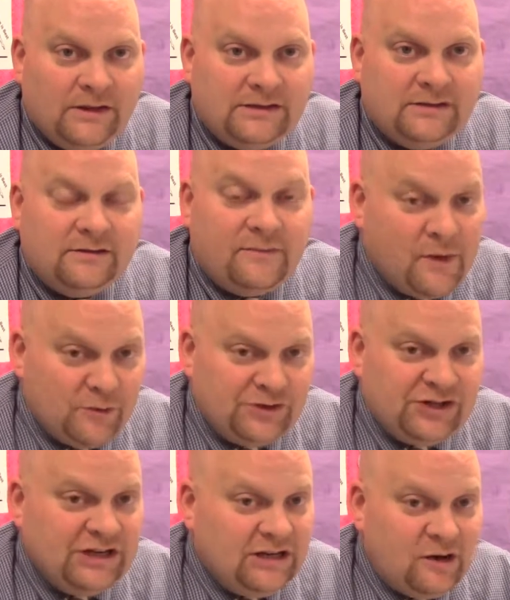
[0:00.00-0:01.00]
This is the
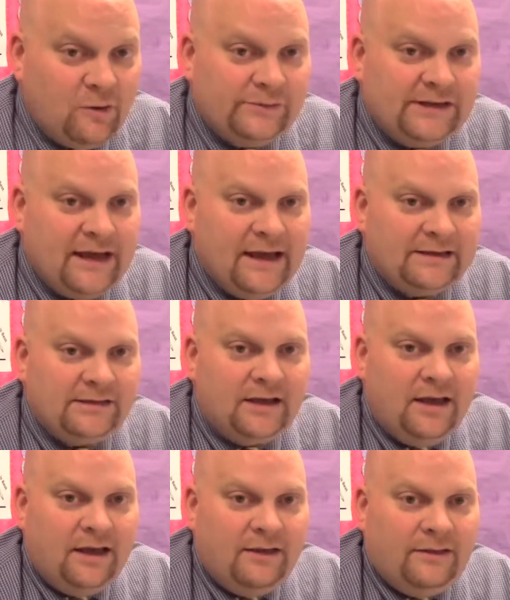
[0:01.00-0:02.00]
most cheated on
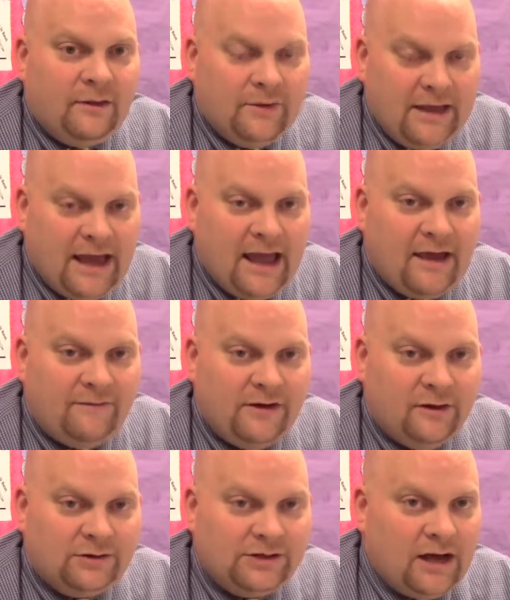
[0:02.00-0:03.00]
test that we have
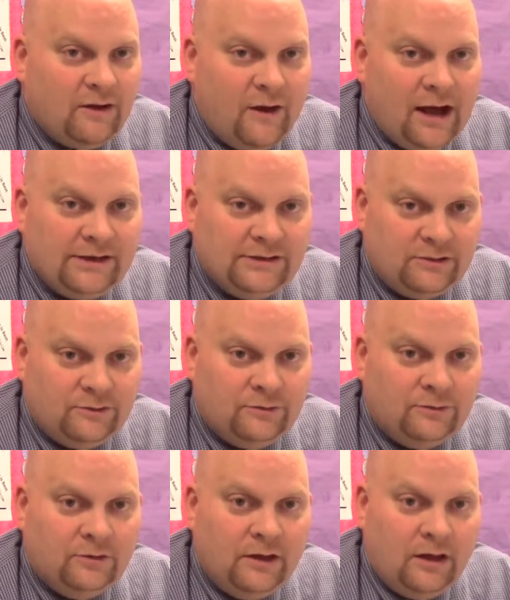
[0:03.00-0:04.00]
here at Shiloh High
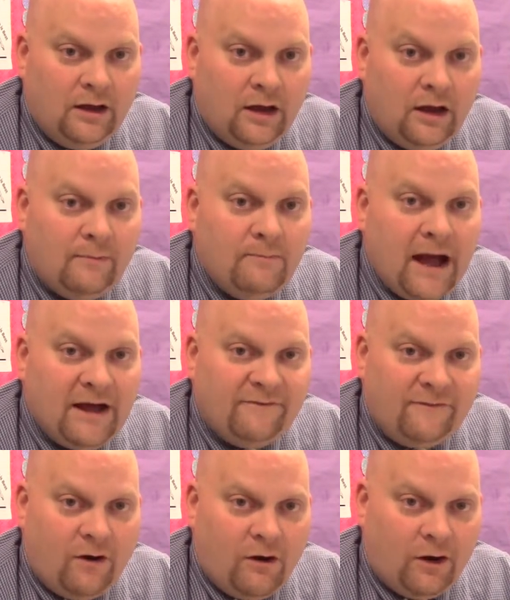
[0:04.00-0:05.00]
School by
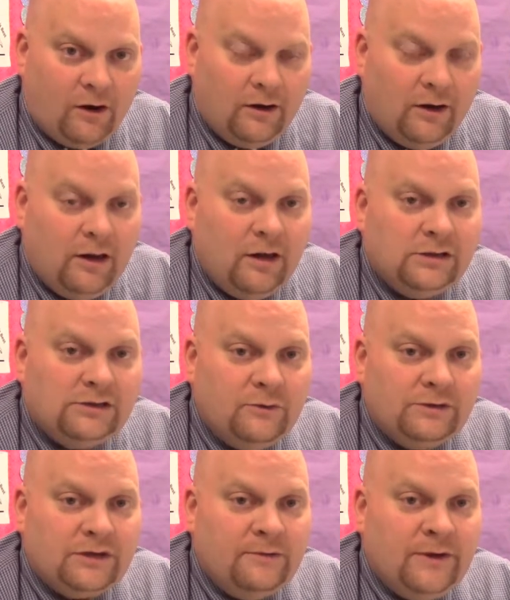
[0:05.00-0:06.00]
far.
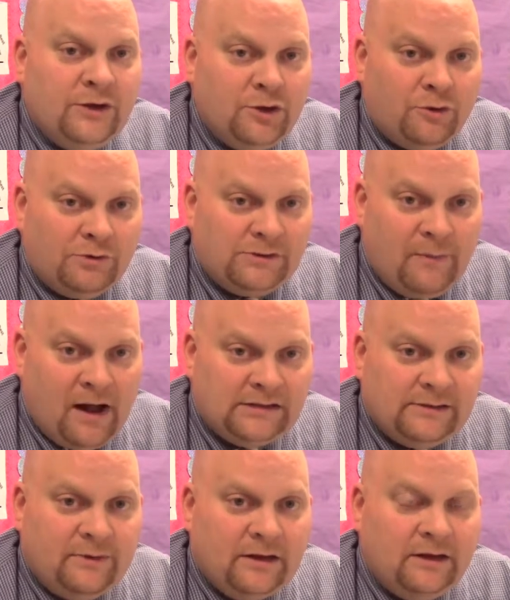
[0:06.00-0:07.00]
So it's going to be your
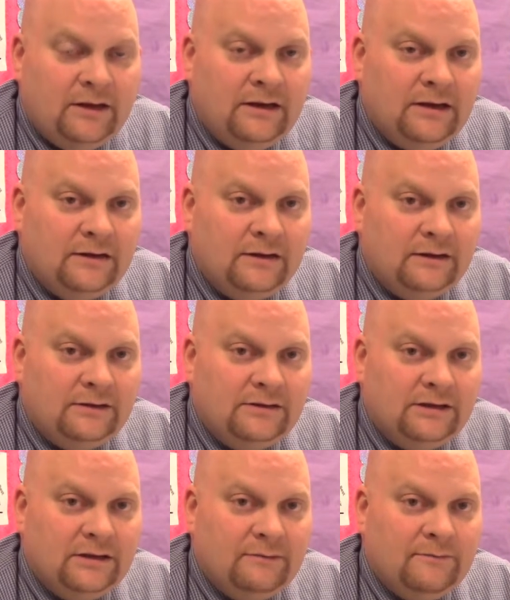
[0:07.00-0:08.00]
responsibility
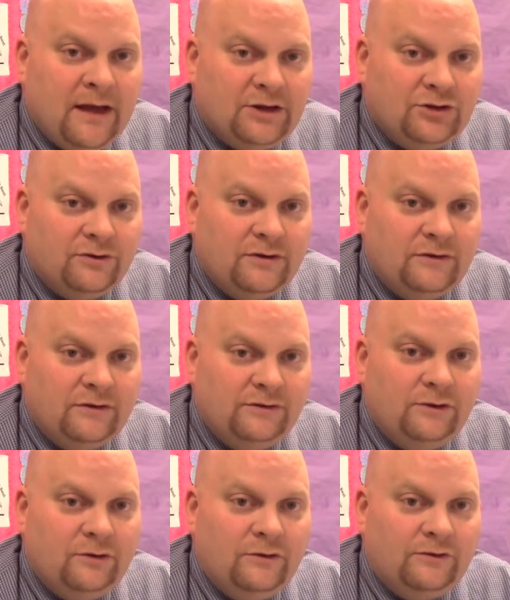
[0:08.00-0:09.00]
to make sure that the
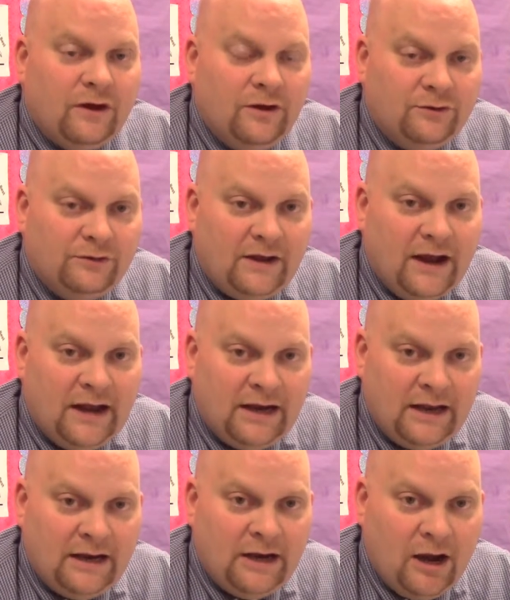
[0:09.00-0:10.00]
students
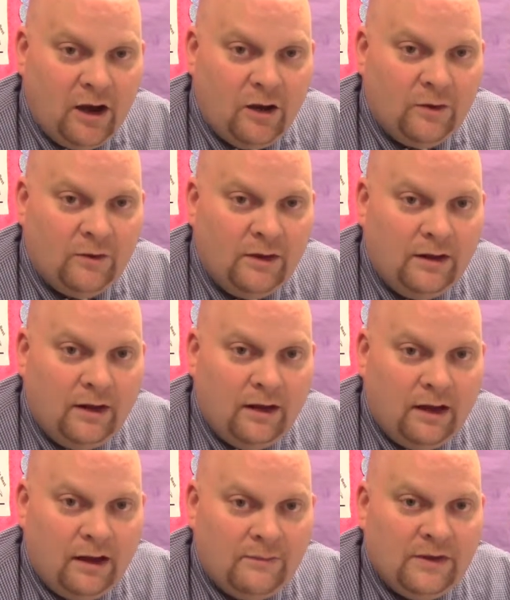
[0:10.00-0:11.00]
understand and know
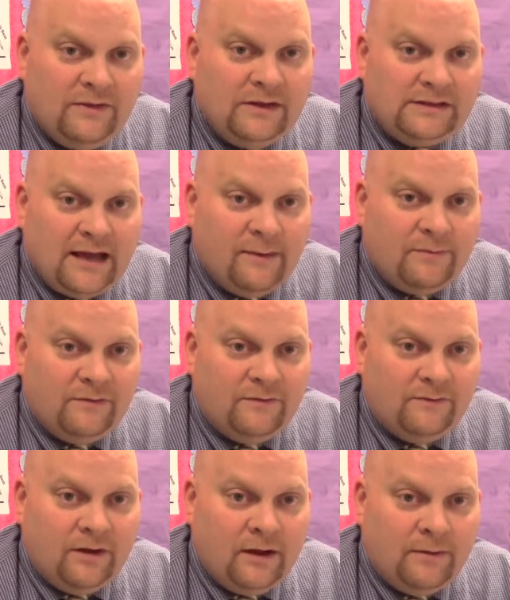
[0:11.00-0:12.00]
that this type
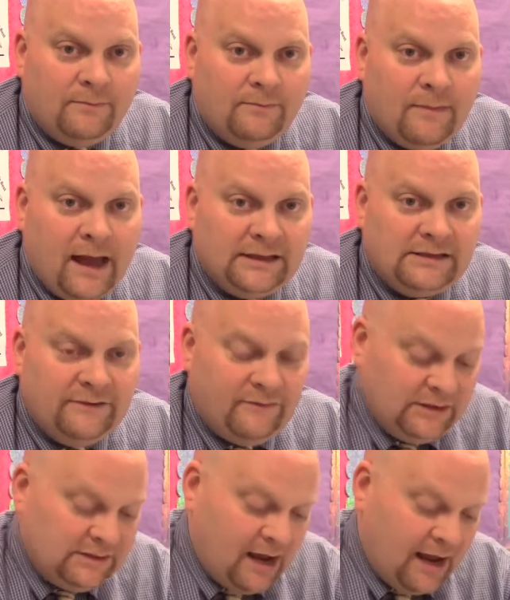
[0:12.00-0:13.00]
of
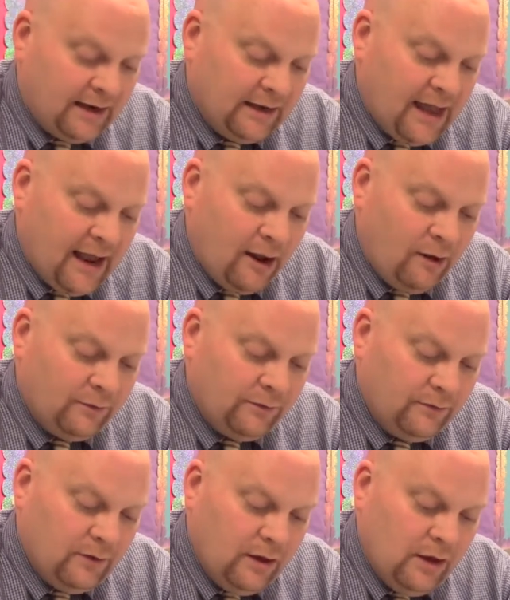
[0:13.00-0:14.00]
activity is not allowed.
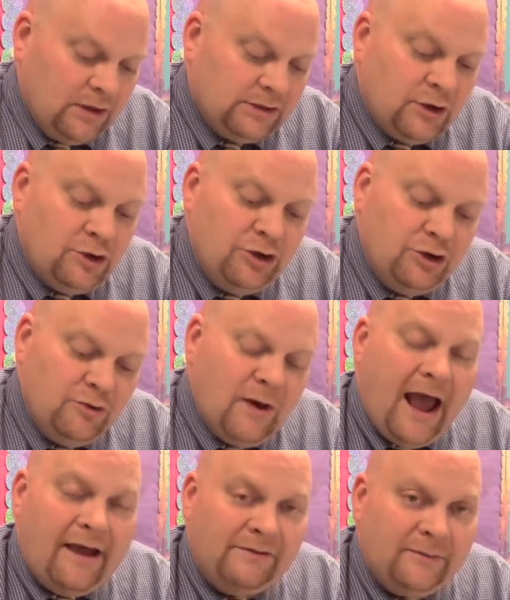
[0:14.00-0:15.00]
So you
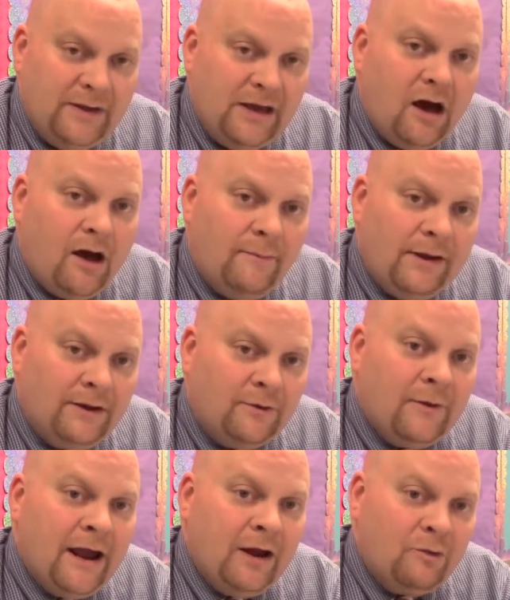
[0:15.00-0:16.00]
have to be up and
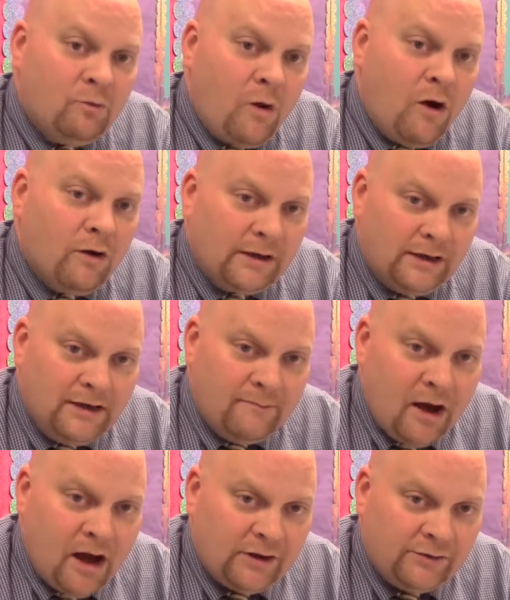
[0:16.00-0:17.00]
around, walking
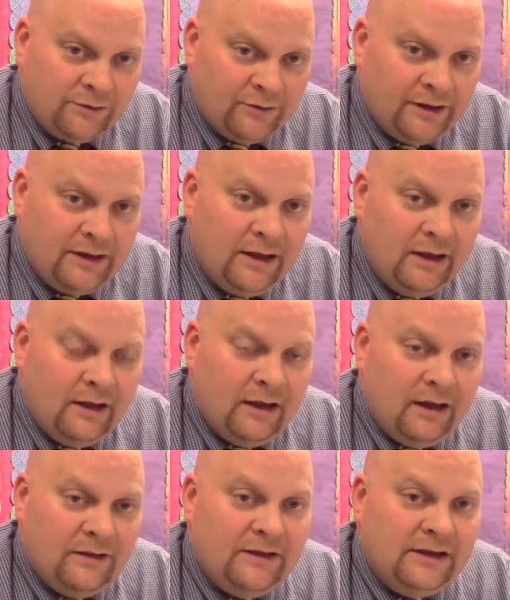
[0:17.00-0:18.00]
and monitoring
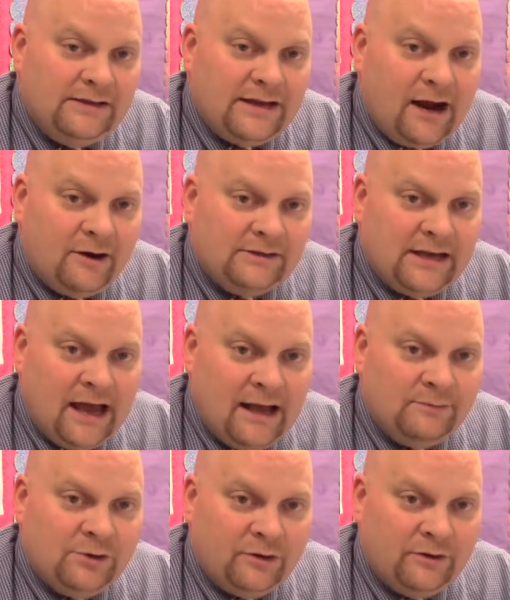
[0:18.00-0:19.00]
the entire
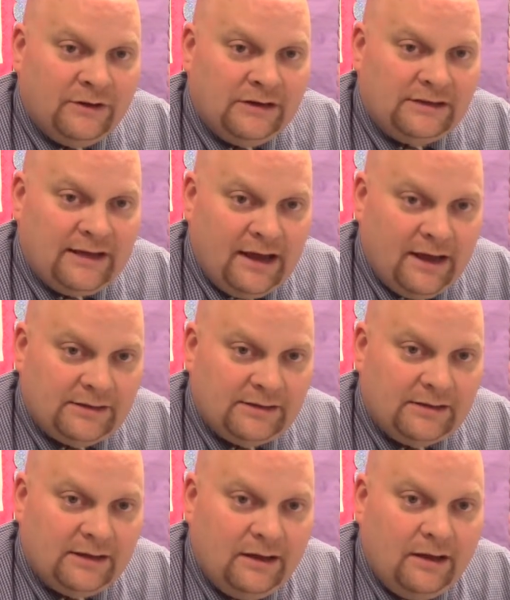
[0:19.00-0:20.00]
time during this
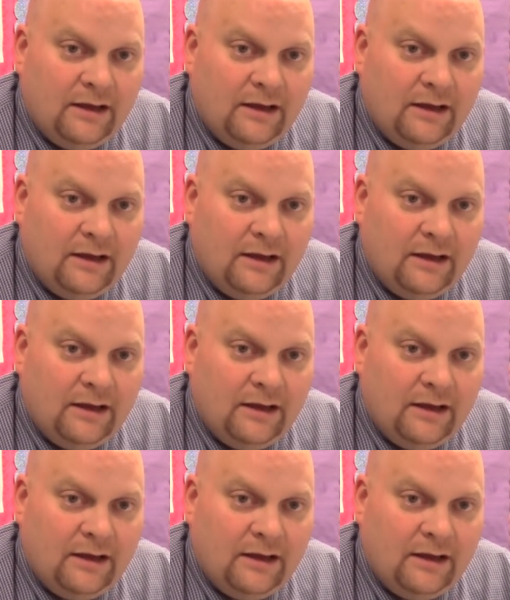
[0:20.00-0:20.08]
test.